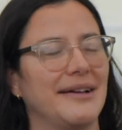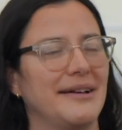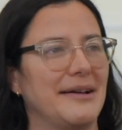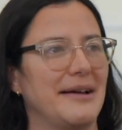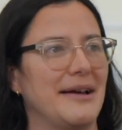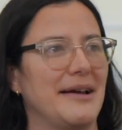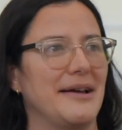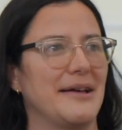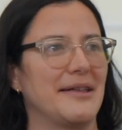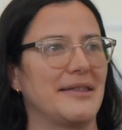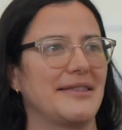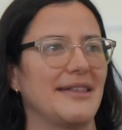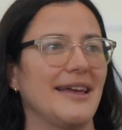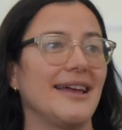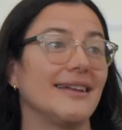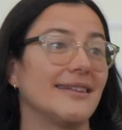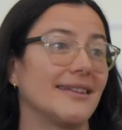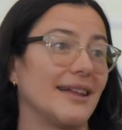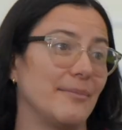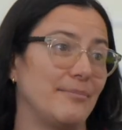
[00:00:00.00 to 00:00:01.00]

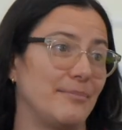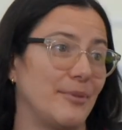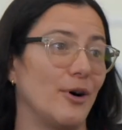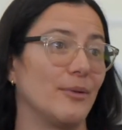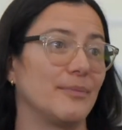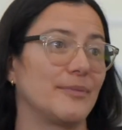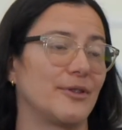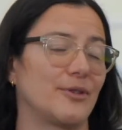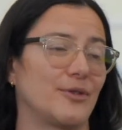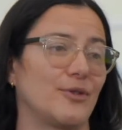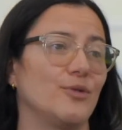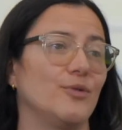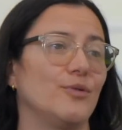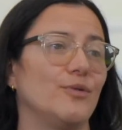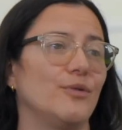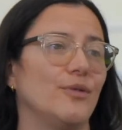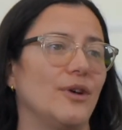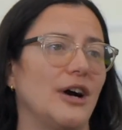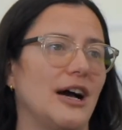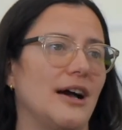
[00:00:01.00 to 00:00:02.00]
thing that popped
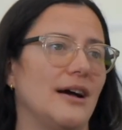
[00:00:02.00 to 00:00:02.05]
through